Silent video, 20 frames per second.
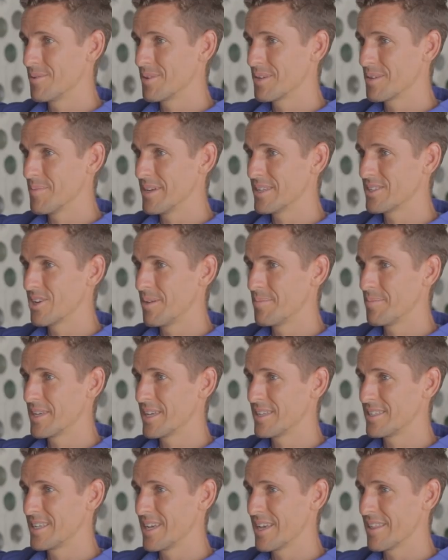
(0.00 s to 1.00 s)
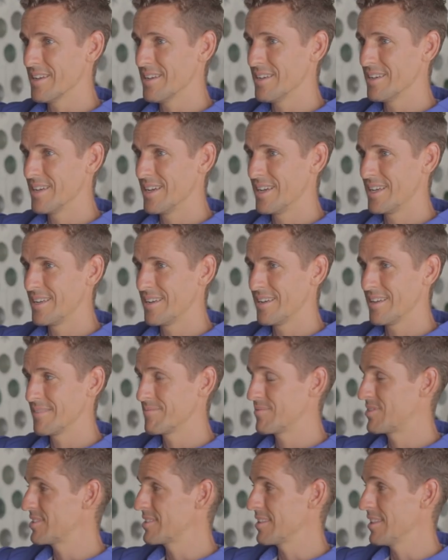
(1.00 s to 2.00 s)
we could make time to get together, and I
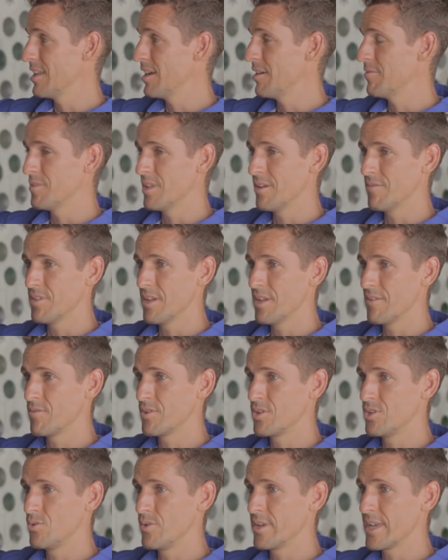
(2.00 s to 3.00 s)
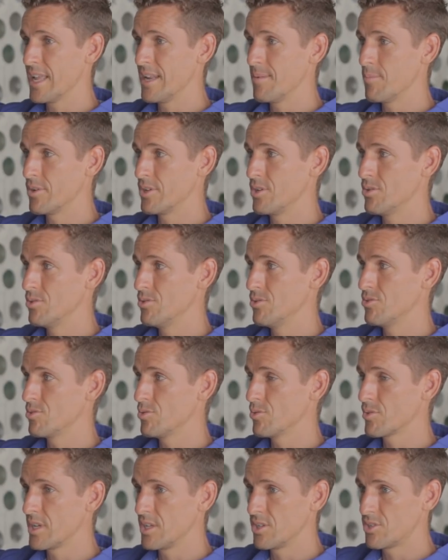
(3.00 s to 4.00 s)
just love what you're doing. Anybody who's
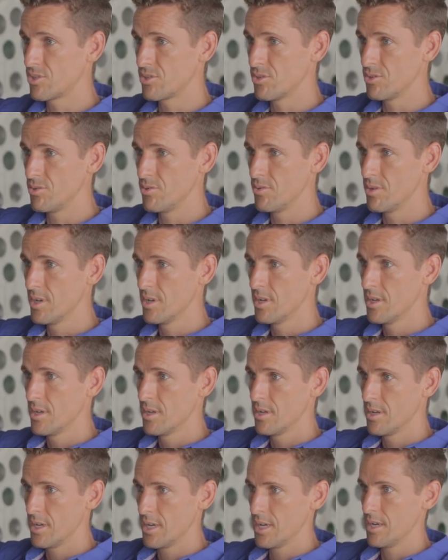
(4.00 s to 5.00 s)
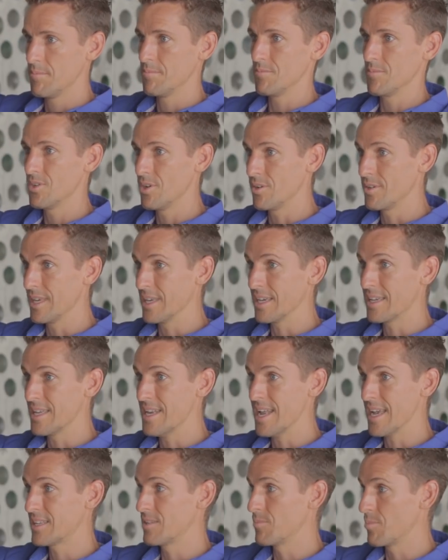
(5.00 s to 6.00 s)
looking to you know, get
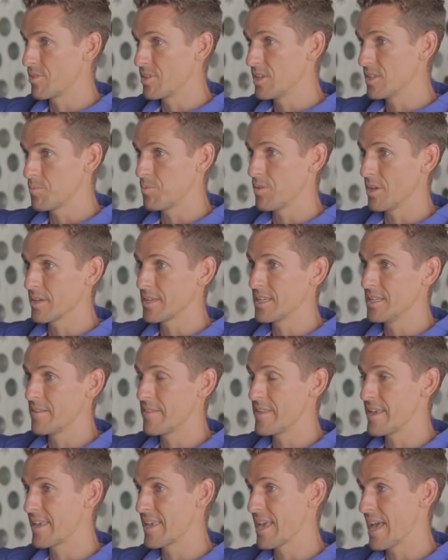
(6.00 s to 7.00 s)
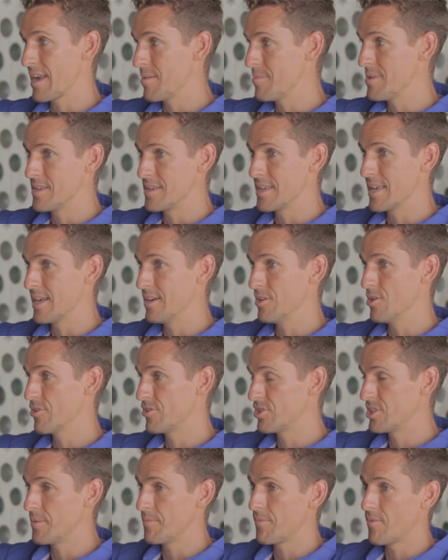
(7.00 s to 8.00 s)
connected with this, plug into the academy, get an
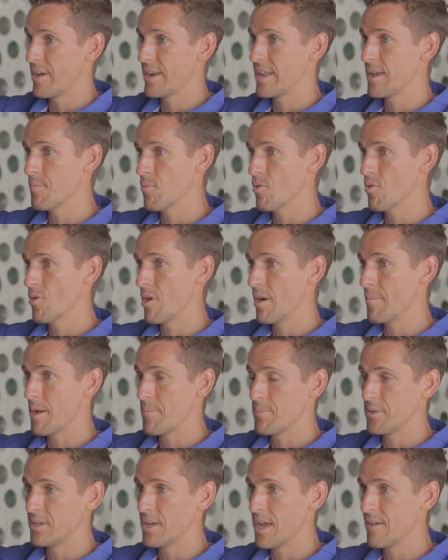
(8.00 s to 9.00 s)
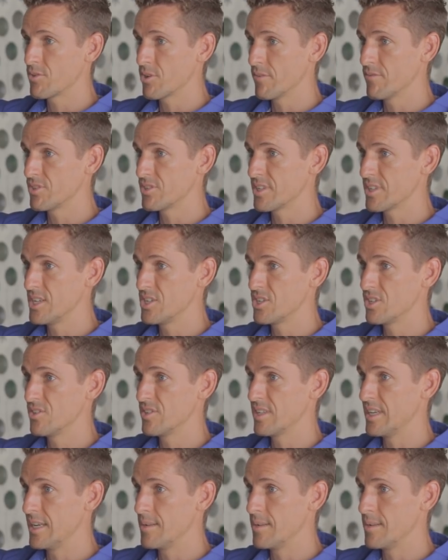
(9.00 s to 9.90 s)
Earthship, find out more, I'm happy to have conversations, and